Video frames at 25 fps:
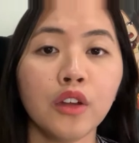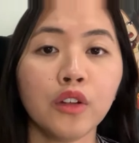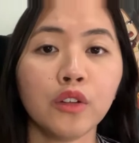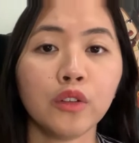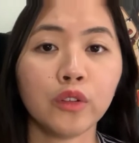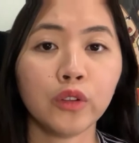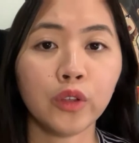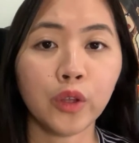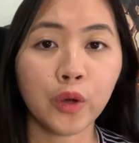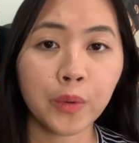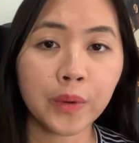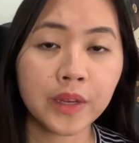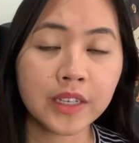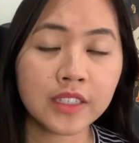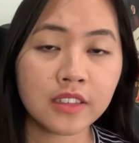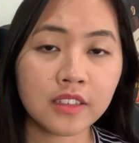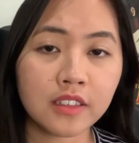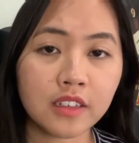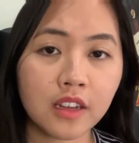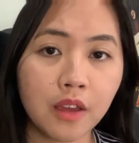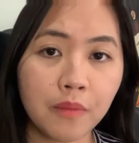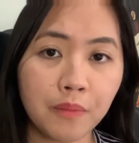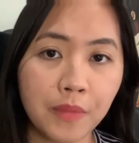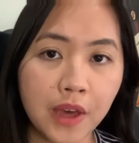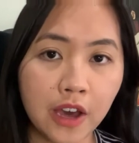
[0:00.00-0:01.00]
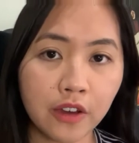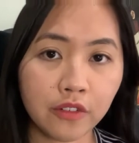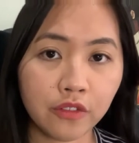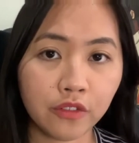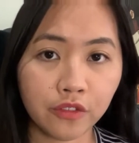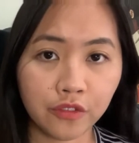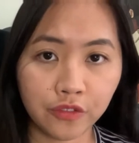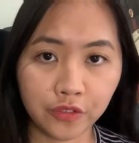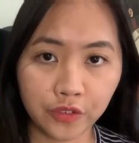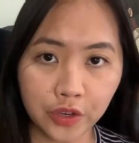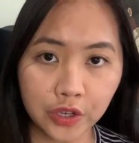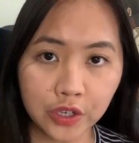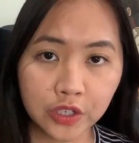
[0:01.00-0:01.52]
lowest amount
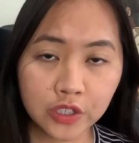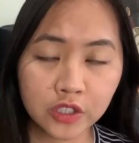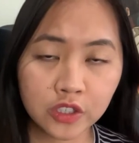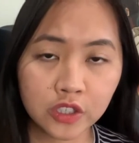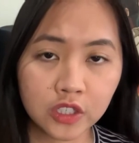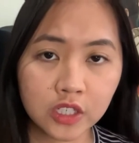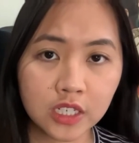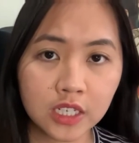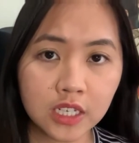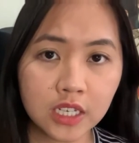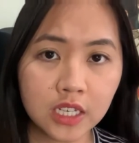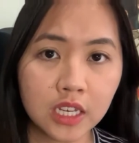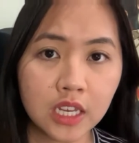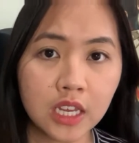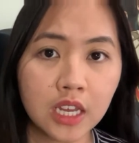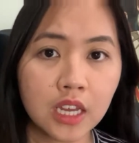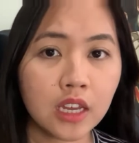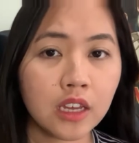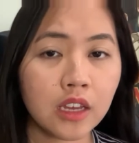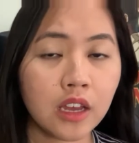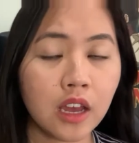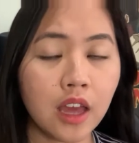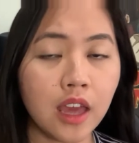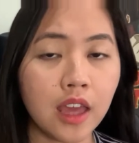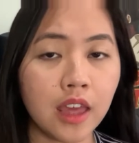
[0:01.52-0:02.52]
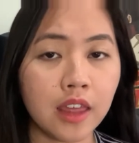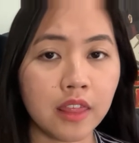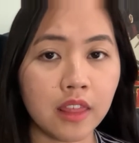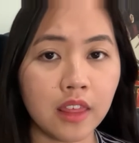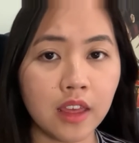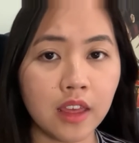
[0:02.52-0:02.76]
first, and